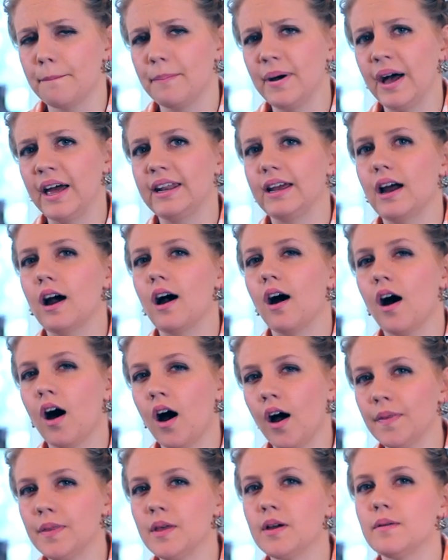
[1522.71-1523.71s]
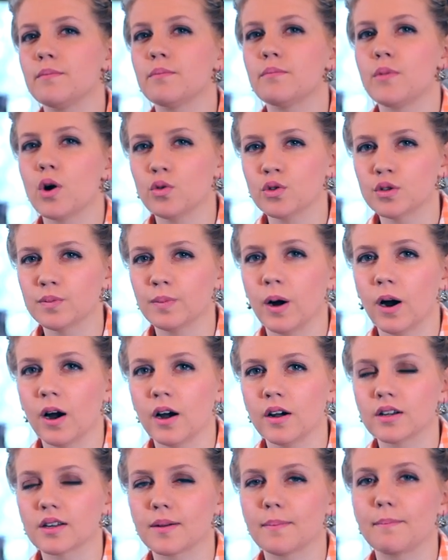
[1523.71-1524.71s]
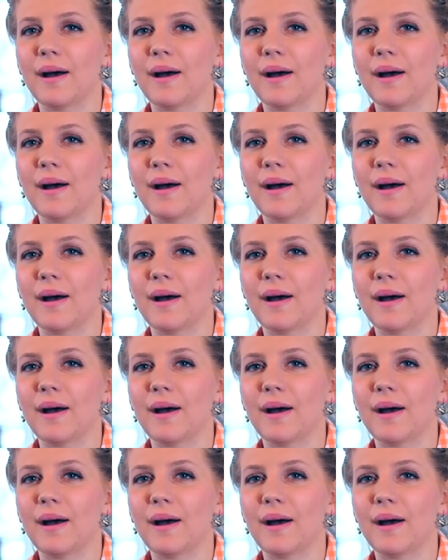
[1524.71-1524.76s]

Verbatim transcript: But on the most part,